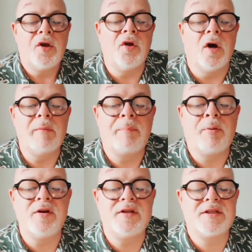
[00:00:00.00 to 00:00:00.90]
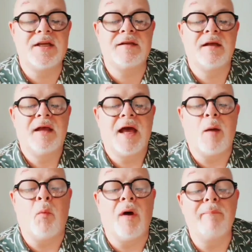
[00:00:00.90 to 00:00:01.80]
Norma pointed
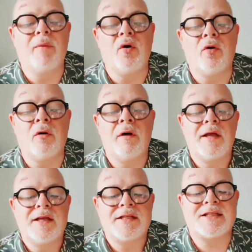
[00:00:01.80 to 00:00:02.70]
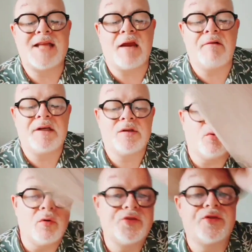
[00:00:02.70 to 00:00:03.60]
at one more, staggering
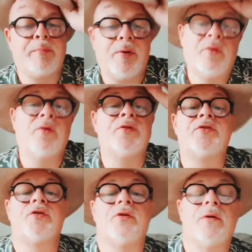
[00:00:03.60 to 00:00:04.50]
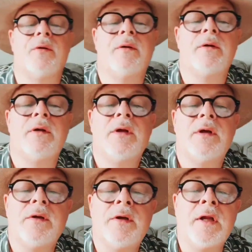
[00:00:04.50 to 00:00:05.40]
towards the porch.
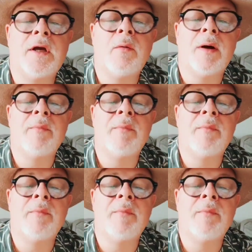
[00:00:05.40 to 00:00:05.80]
"No,